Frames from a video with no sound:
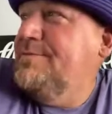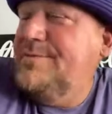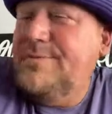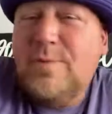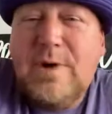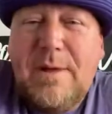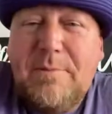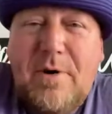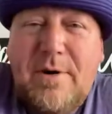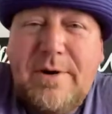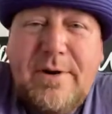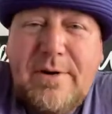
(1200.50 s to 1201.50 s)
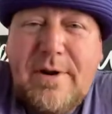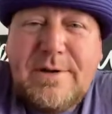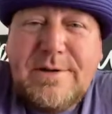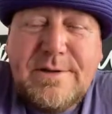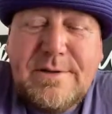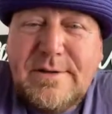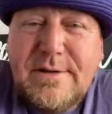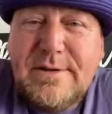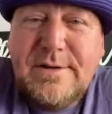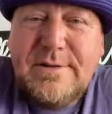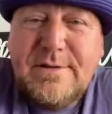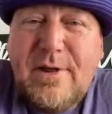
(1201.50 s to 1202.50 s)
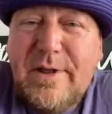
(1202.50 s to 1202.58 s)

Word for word: when I'm on here, I just it's, it's all,